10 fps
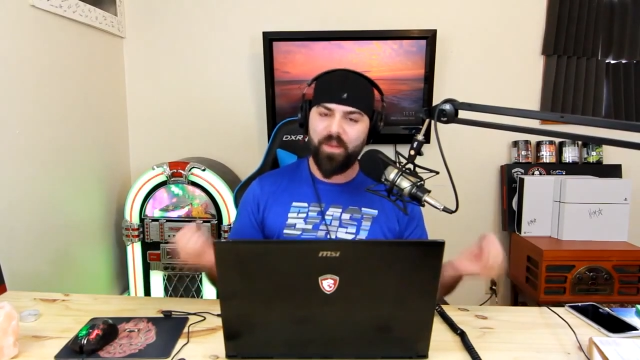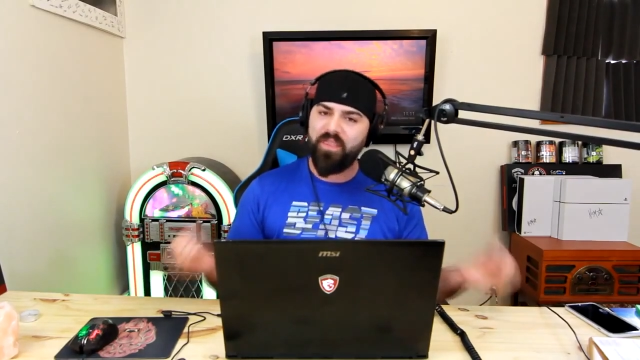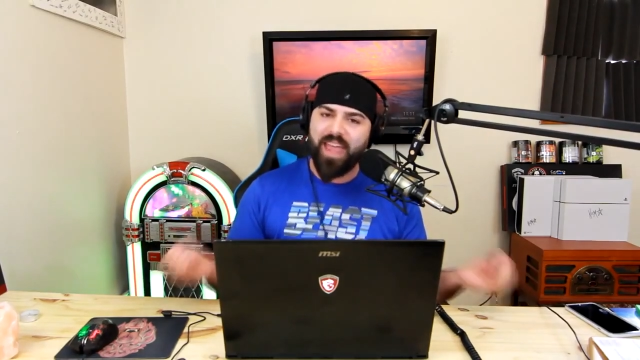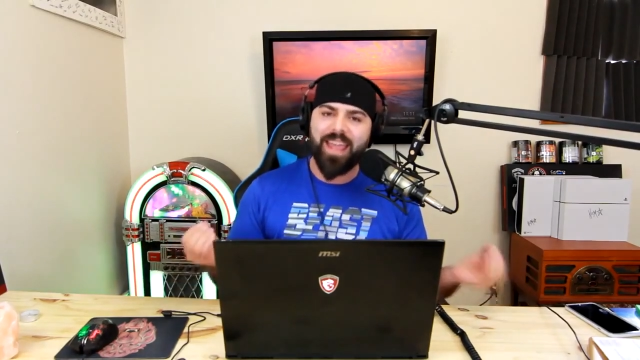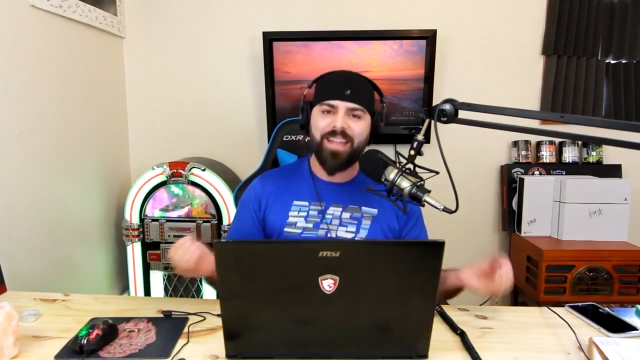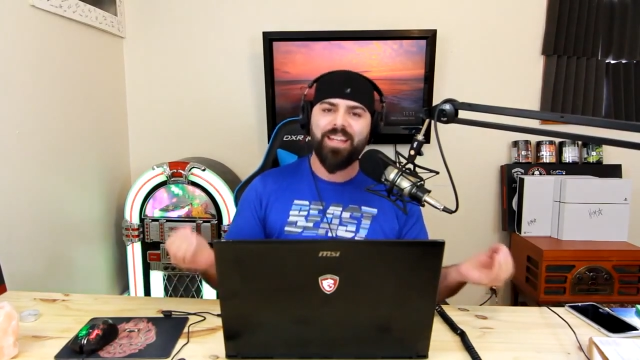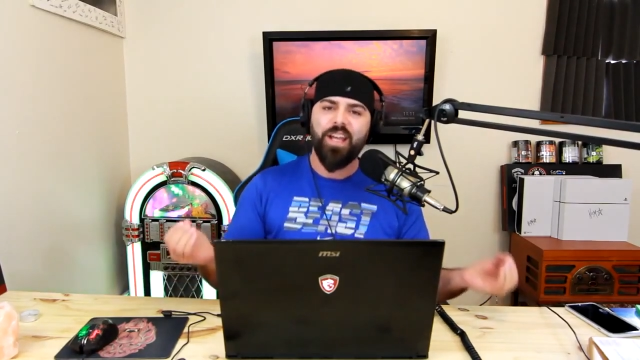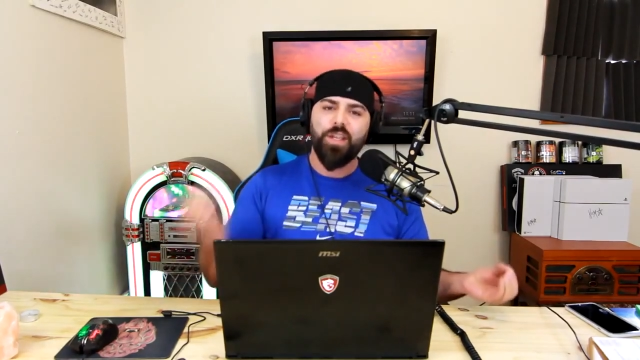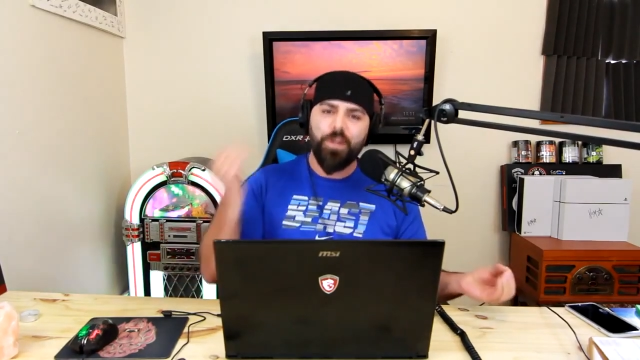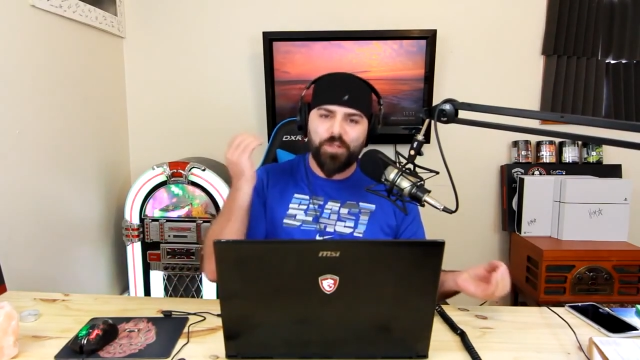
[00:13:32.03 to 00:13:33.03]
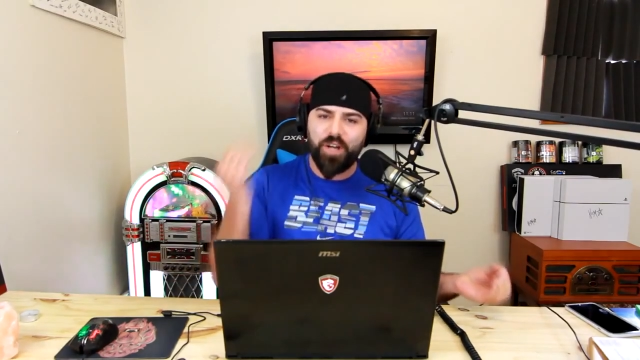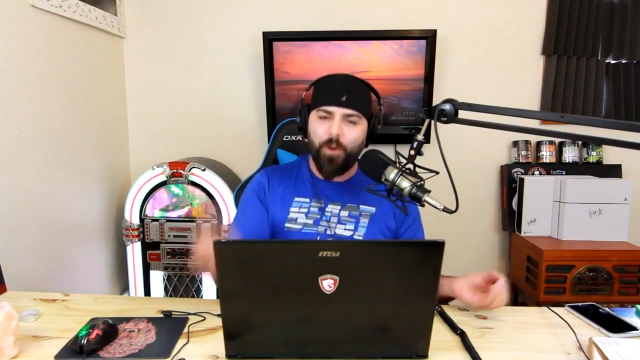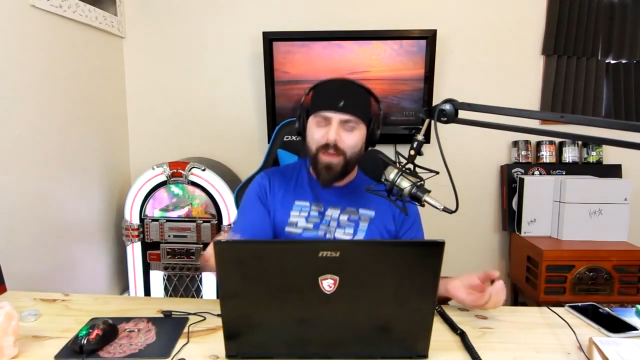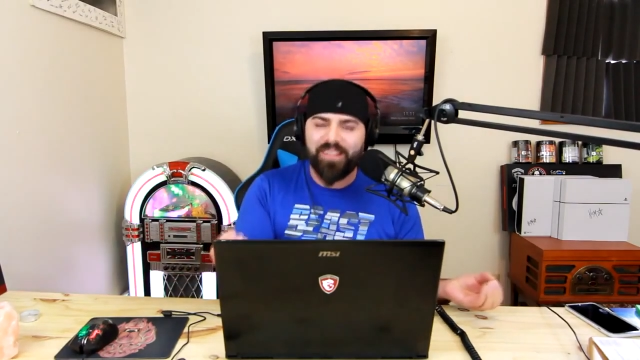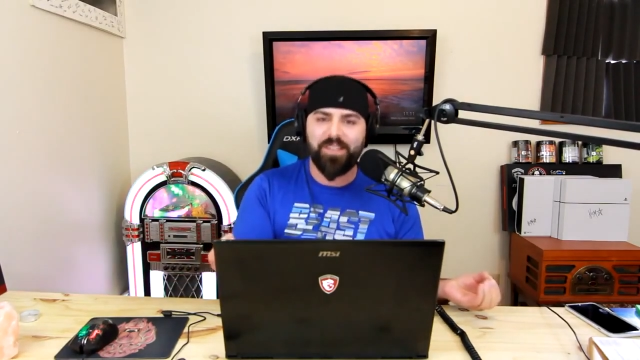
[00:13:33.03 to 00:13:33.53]
but then you
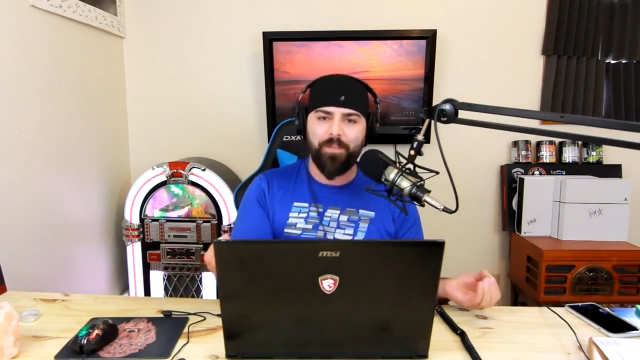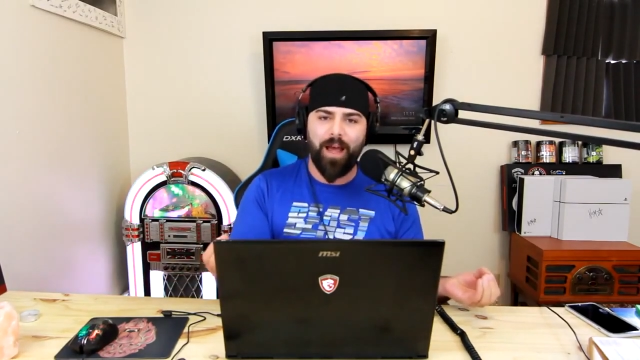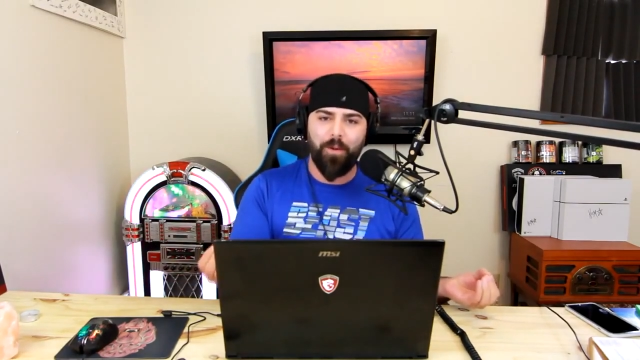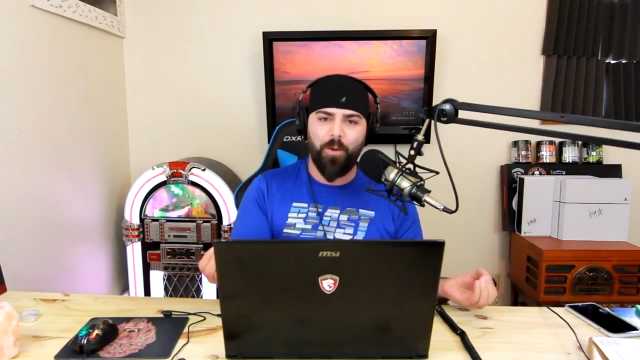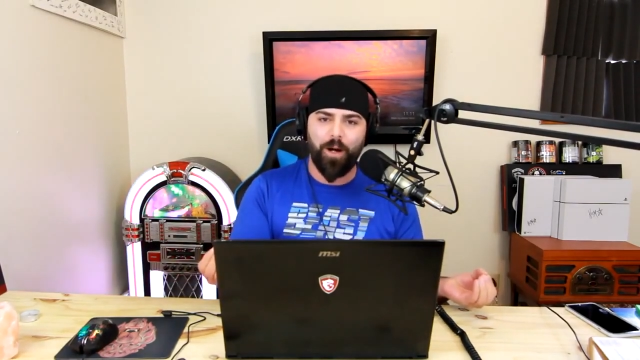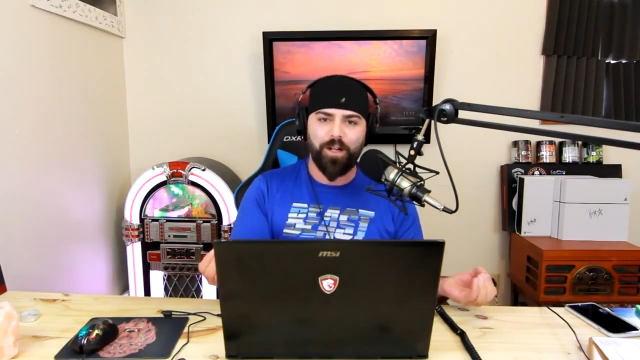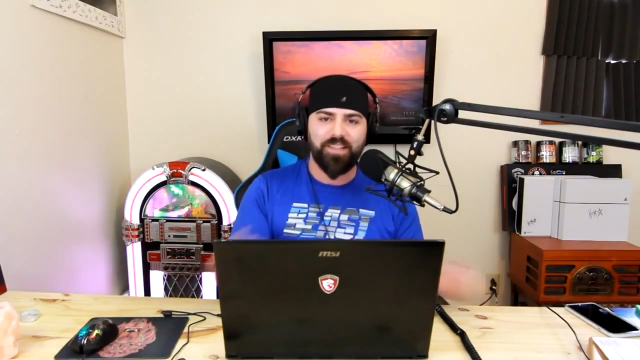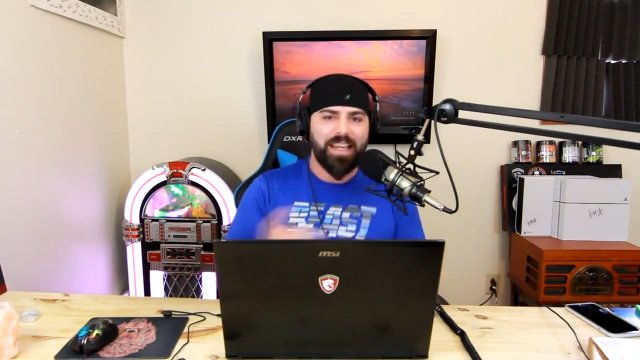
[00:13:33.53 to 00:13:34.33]
twisted my words